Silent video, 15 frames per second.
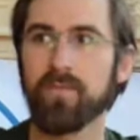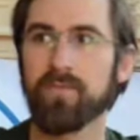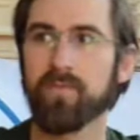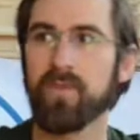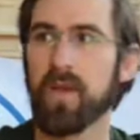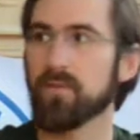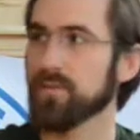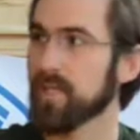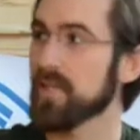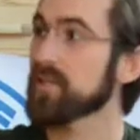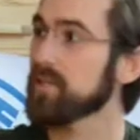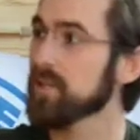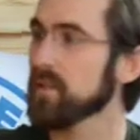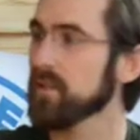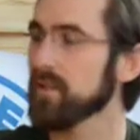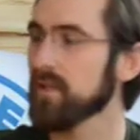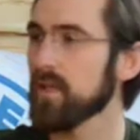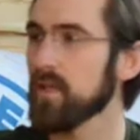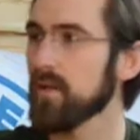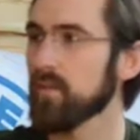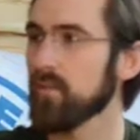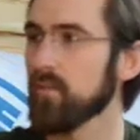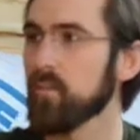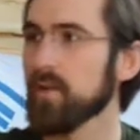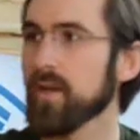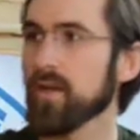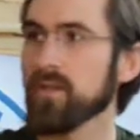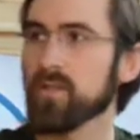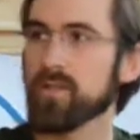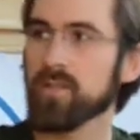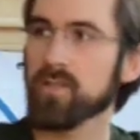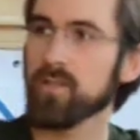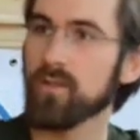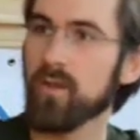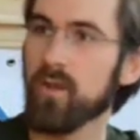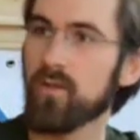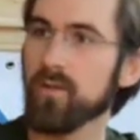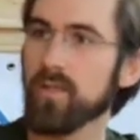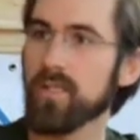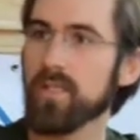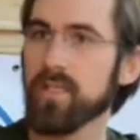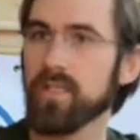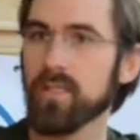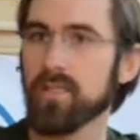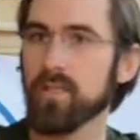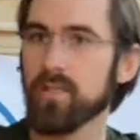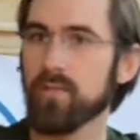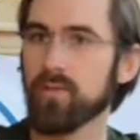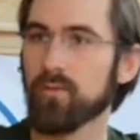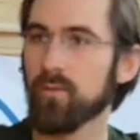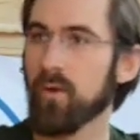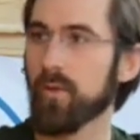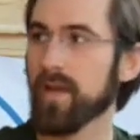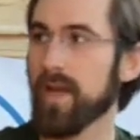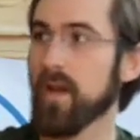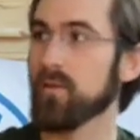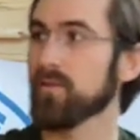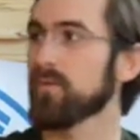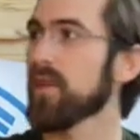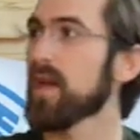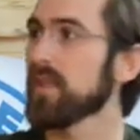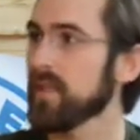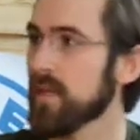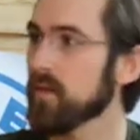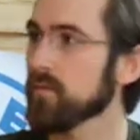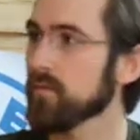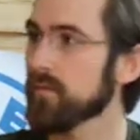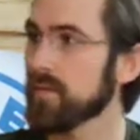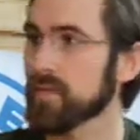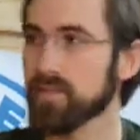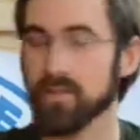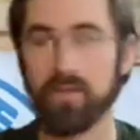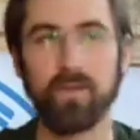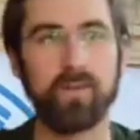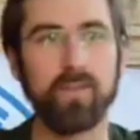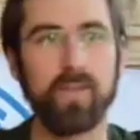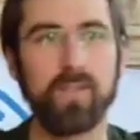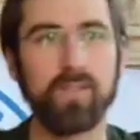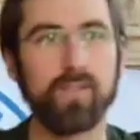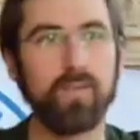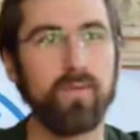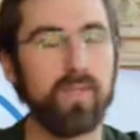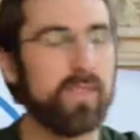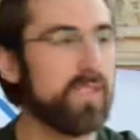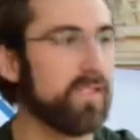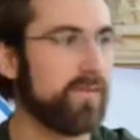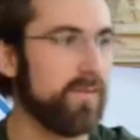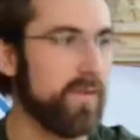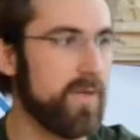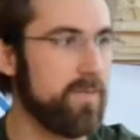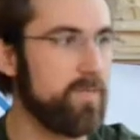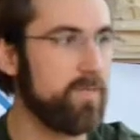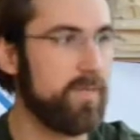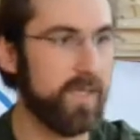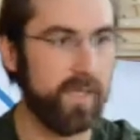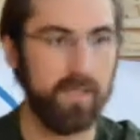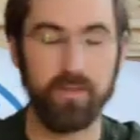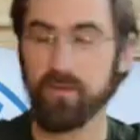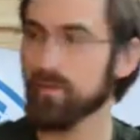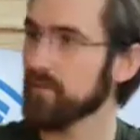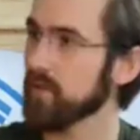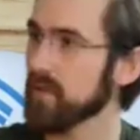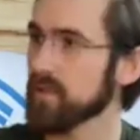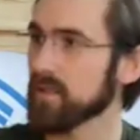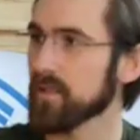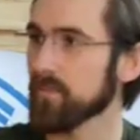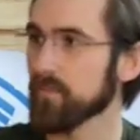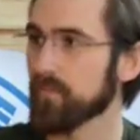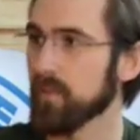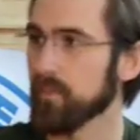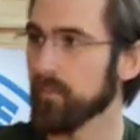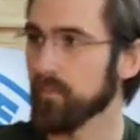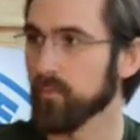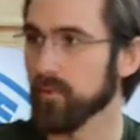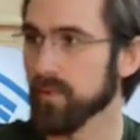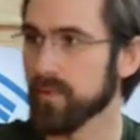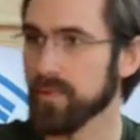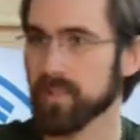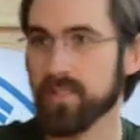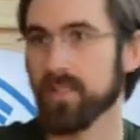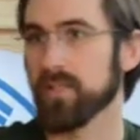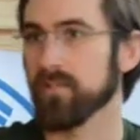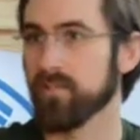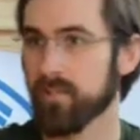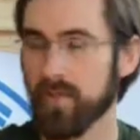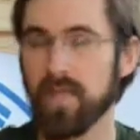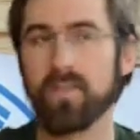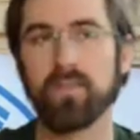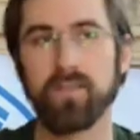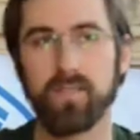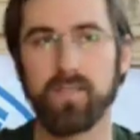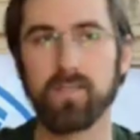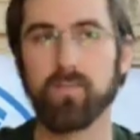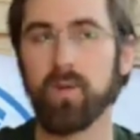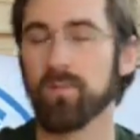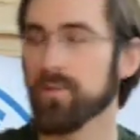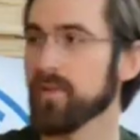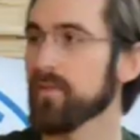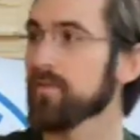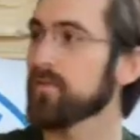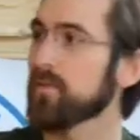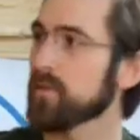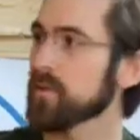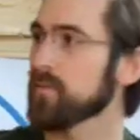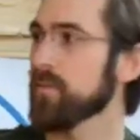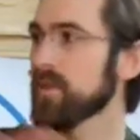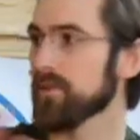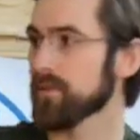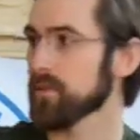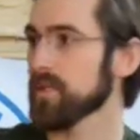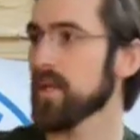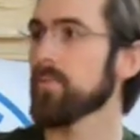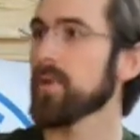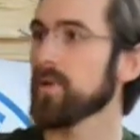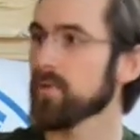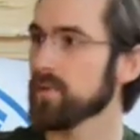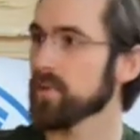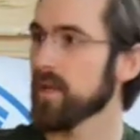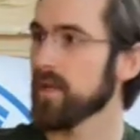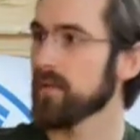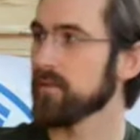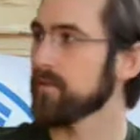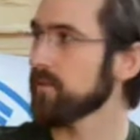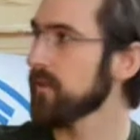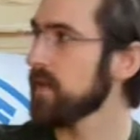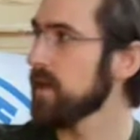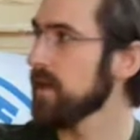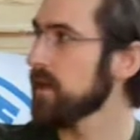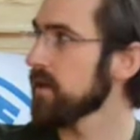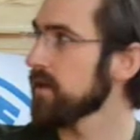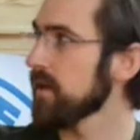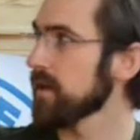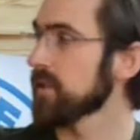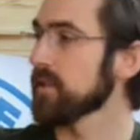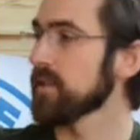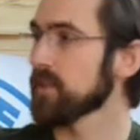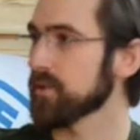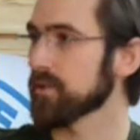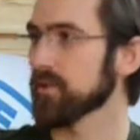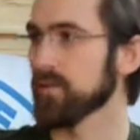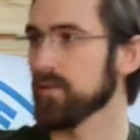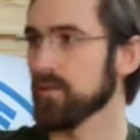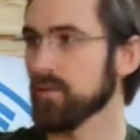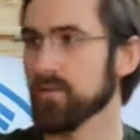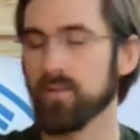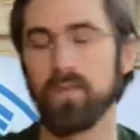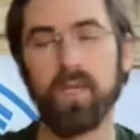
foundation. We are slowly growing out of that now, this year. And so this is a very big year for us, and I'm really excited for that. This is probably the first major step outside of that initial